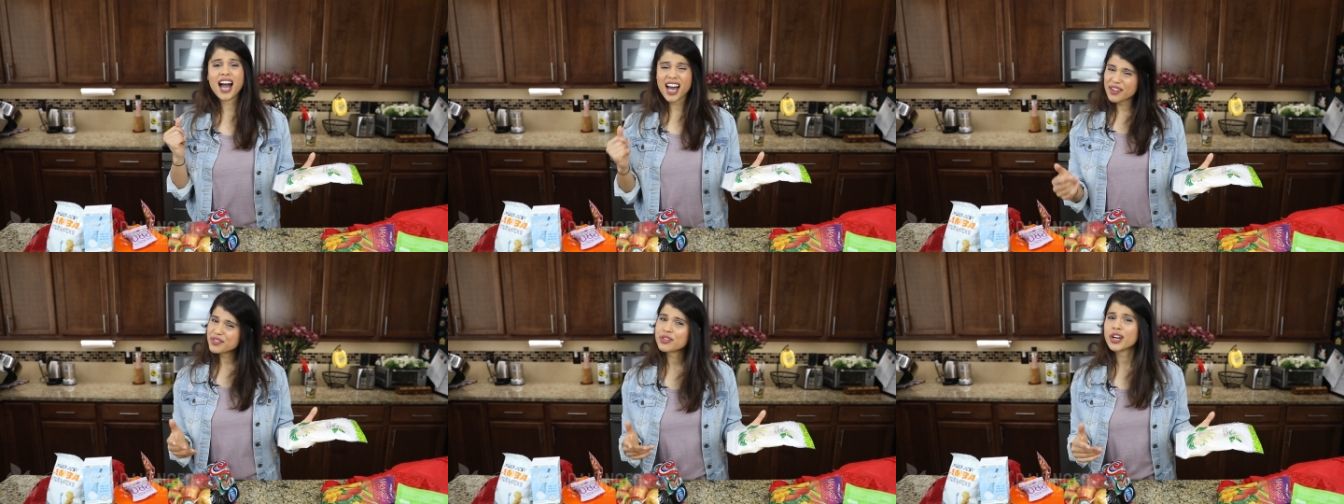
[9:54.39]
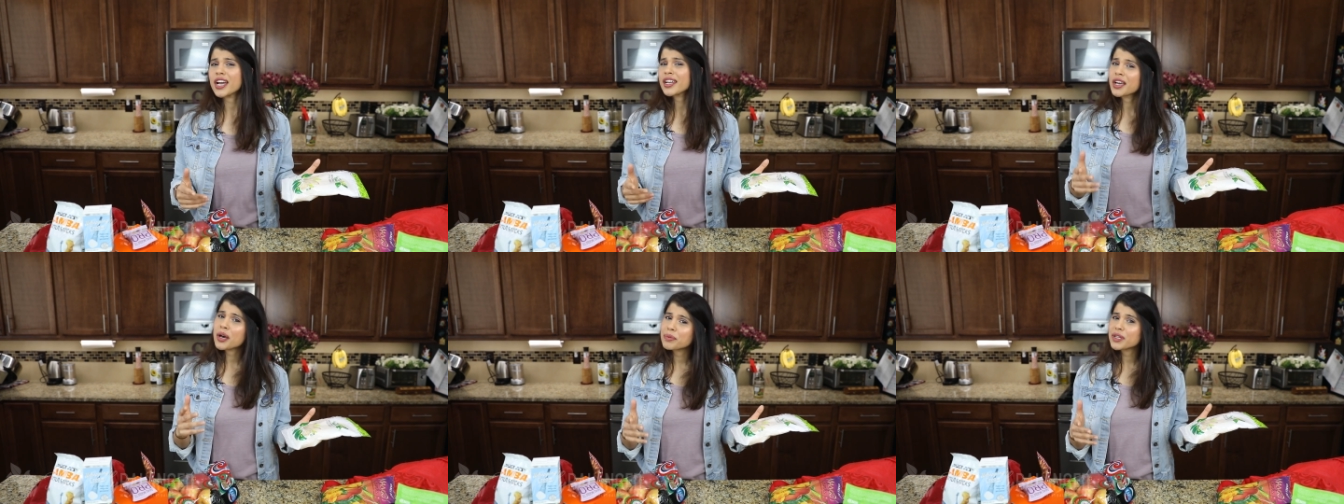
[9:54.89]
I've tried a
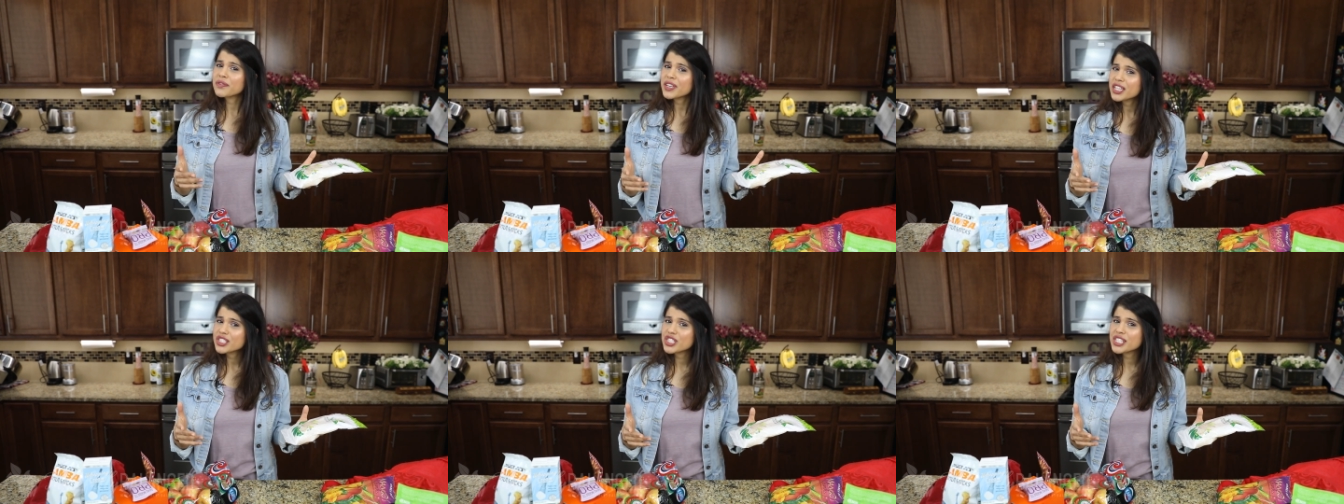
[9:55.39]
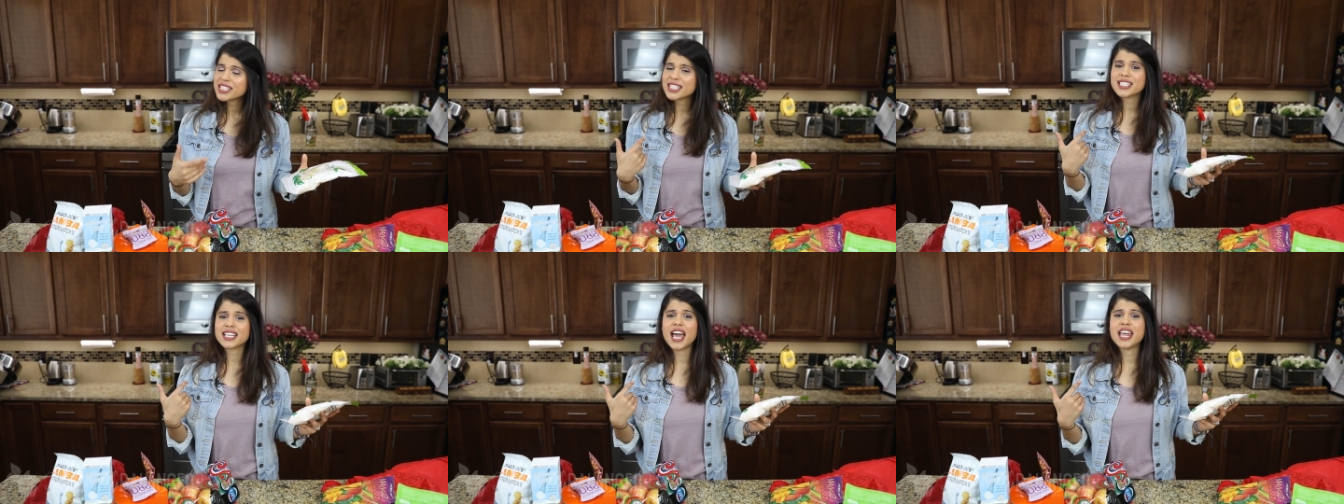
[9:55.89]
couple of vegan
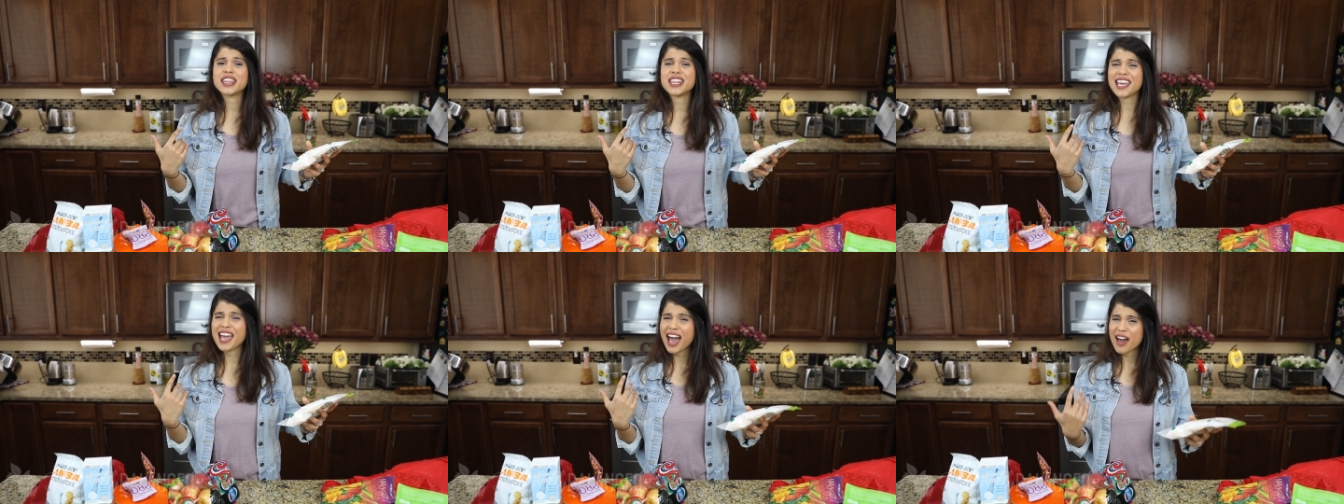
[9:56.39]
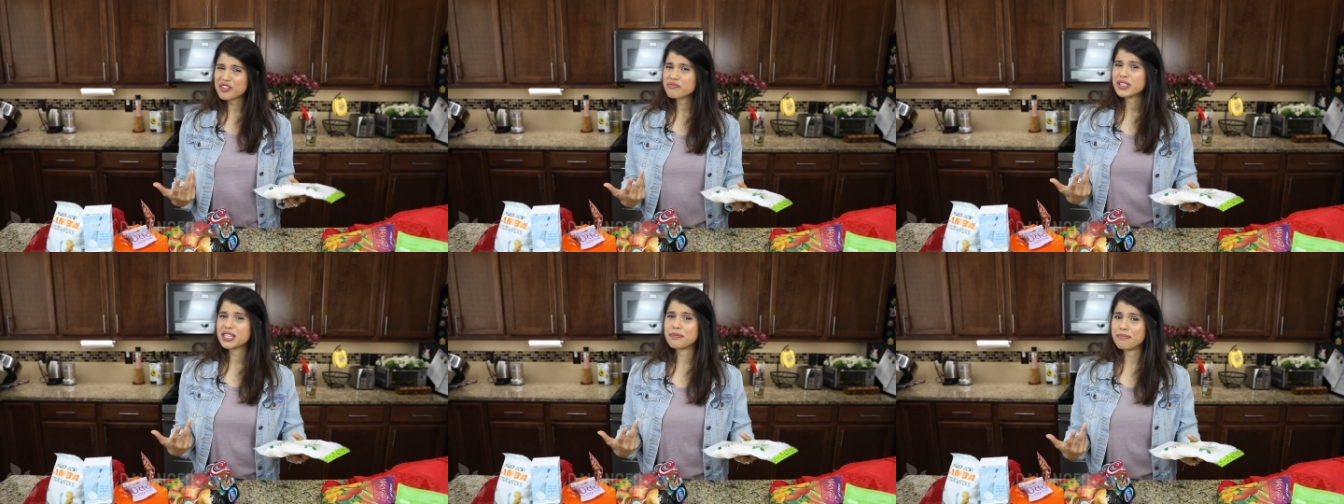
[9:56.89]
cheeses and they haven't
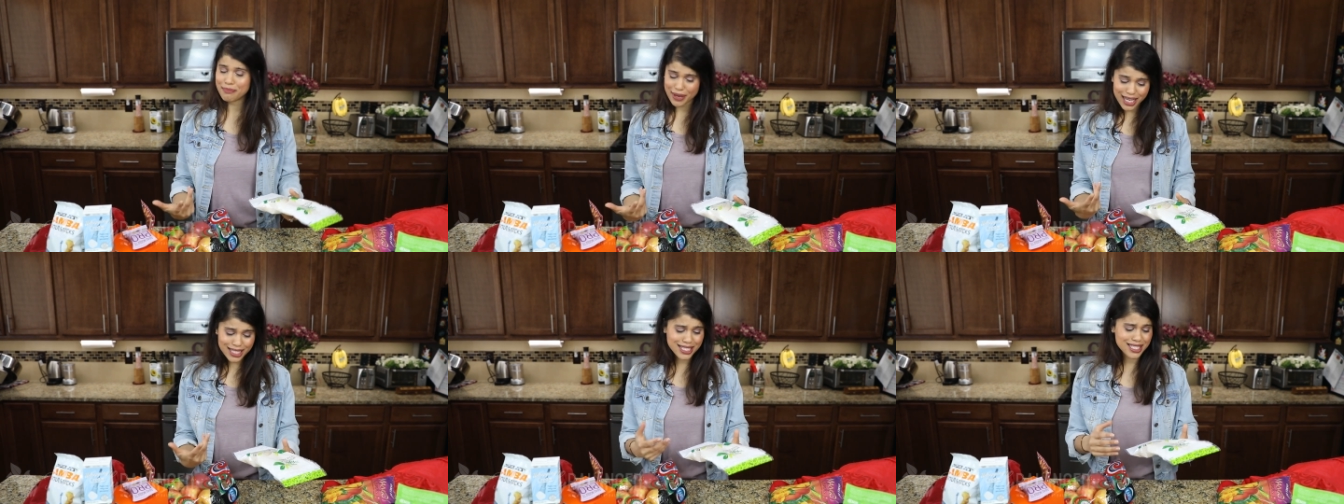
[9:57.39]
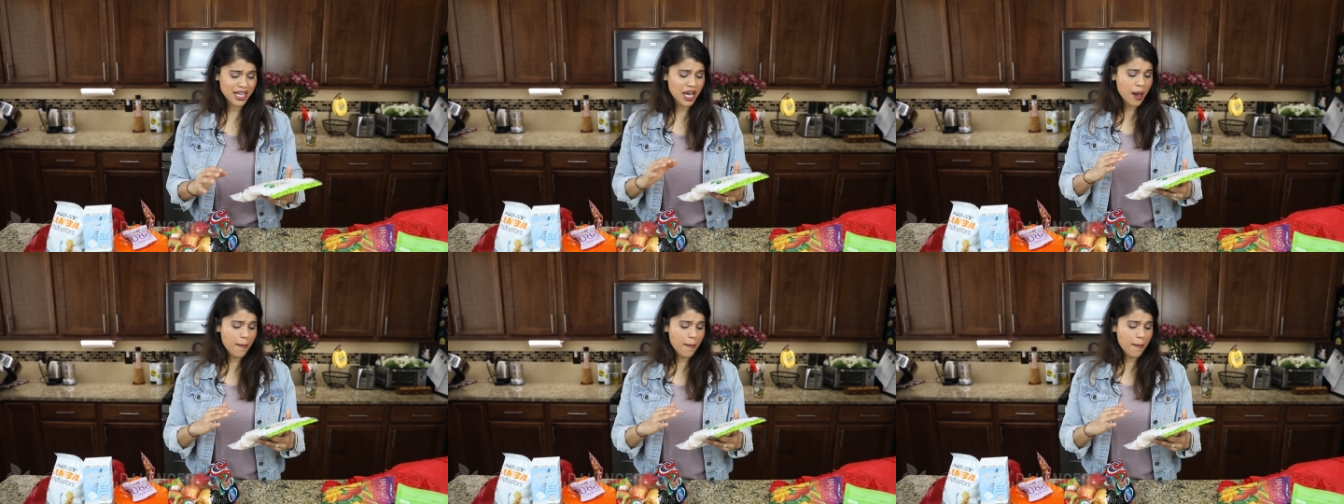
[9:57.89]
been the best,